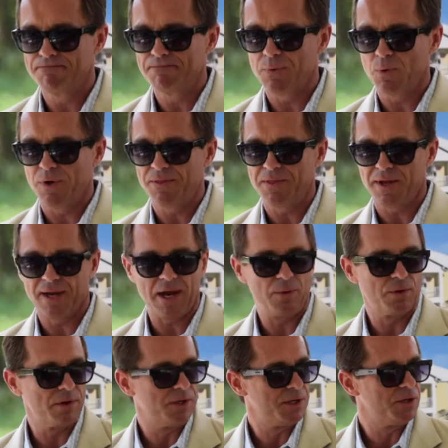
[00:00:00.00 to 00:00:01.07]
the one thing I
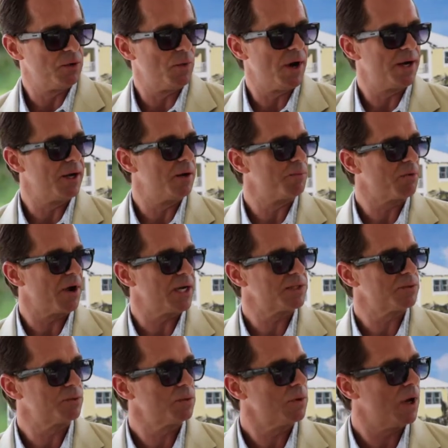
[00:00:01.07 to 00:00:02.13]
really do want to impress
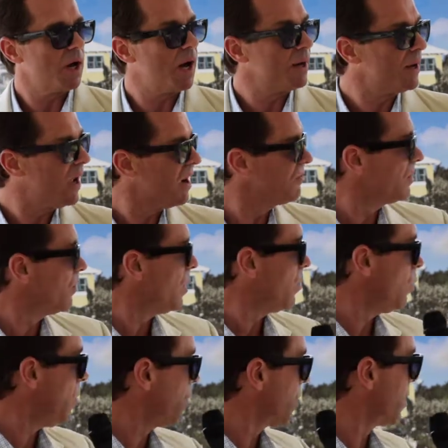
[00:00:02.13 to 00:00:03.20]
on everyone,
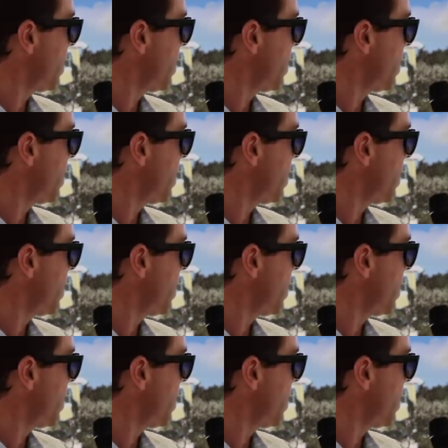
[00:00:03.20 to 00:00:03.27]
what we're